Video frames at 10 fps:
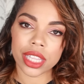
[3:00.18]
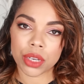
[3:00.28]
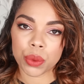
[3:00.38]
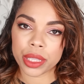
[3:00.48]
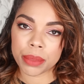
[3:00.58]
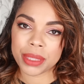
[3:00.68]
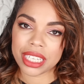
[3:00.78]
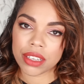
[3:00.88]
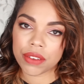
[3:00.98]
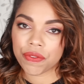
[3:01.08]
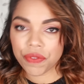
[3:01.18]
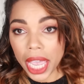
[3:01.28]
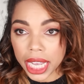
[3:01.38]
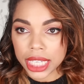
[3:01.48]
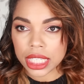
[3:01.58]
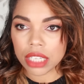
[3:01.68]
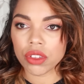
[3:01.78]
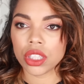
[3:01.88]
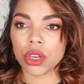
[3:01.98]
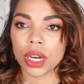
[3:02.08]
the liquid lipstick phase,
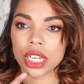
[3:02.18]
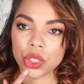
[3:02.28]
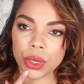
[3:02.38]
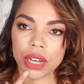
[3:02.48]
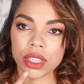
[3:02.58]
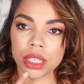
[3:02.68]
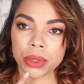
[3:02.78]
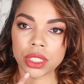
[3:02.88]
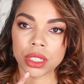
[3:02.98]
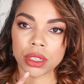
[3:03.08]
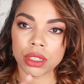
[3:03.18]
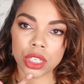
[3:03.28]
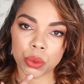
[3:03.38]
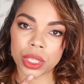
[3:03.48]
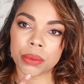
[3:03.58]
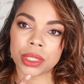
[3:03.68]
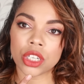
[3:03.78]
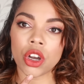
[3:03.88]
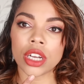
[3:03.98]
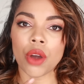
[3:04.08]
even though I do have a liquid
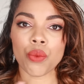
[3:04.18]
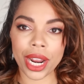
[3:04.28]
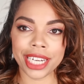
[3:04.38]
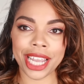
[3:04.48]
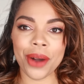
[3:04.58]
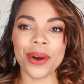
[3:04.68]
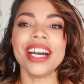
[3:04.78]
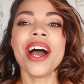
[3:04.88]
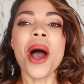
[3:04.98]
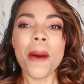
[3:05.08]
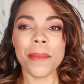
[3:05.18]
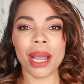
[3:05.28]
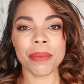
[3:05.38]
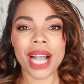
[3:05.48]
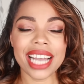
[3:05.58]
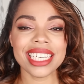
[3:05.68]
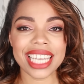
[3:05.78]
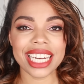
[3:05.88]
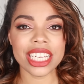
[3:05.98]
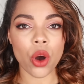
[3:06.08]
lipstick on right now, but I'm kind of
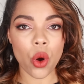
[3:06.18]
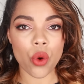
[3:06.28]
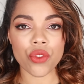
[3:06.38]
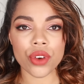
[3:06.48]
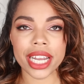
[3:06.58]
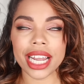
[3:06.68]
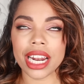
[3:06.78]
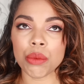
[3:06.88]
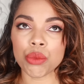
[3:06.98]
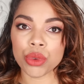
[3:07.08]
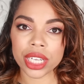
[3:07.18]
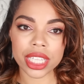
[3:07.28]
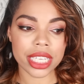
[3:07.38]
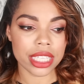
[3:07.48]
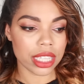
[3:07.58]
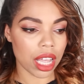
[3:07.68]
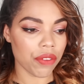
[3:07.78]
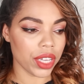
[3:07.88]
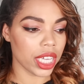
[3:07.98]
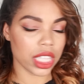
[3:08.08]
getting over it and I'm really
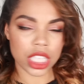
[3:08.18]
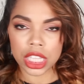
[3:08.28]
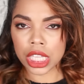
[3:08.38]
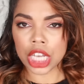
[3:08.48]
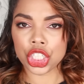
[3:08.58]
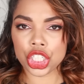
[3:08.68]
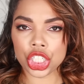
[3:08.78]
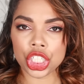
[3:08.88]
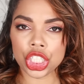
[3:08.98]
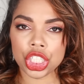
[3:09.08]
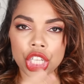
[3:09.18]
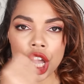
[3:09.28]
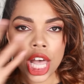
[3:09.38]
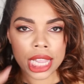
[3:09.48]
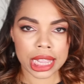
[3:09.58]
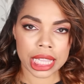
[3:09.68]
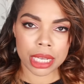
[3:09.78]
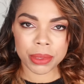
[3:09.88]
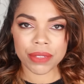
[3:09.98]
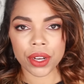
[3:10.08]
loving the luscious
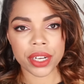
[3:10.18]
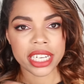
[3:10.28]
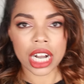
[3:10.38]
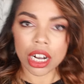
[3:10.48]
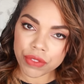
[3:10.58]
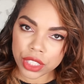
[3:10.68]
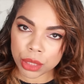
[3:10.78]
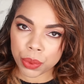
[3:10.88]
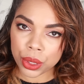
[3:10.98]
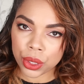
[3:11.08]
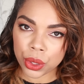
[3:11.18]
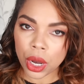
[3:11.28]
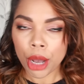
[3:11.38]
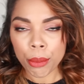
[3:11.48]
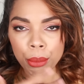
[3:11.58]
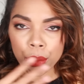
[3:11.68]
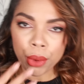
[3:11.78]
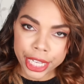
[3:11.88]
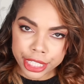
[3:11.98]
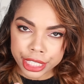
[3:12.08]
lips, very comfortable,
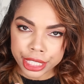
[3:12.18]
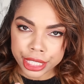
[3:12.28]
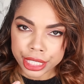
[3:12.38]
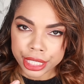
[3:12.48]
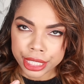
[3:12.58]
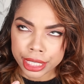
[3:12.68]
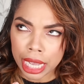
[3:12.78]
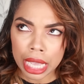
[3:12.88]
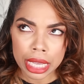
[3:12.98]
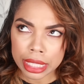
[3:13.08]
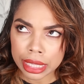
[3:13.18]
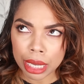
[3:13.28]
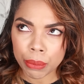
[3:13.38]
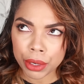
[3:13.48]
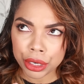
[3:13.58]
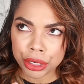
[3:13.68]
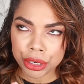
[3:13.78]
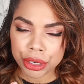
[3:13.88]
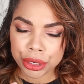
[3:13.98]
moist. I hate that word.